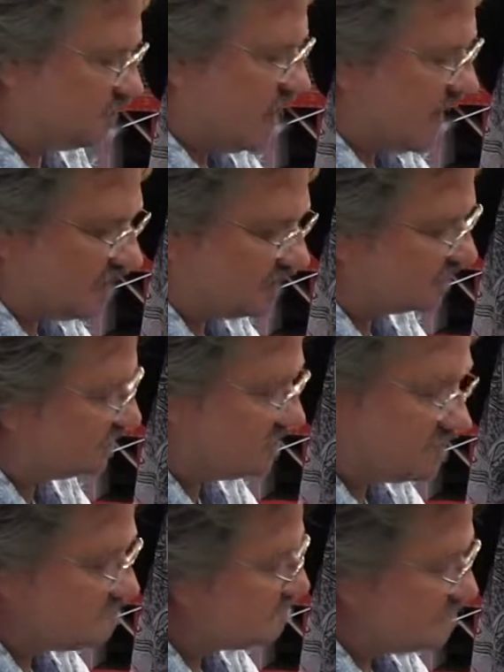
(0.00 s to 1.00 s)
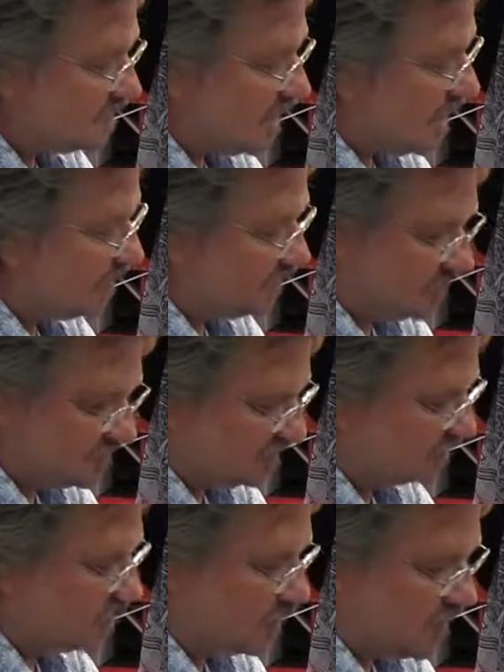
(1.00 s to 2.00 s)
best, and then
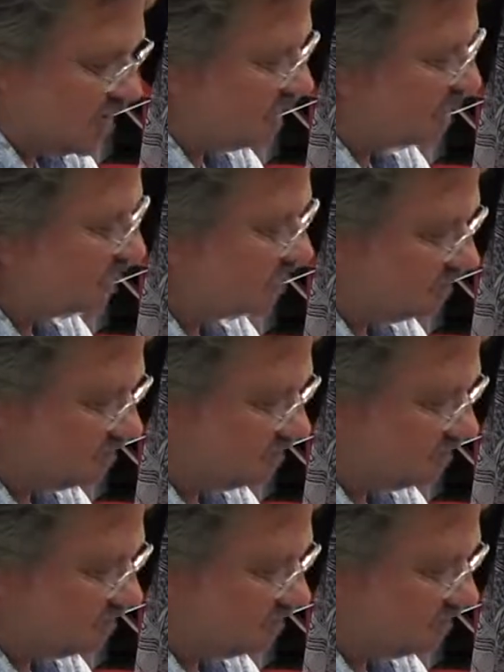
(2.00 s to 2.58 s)
just go ahead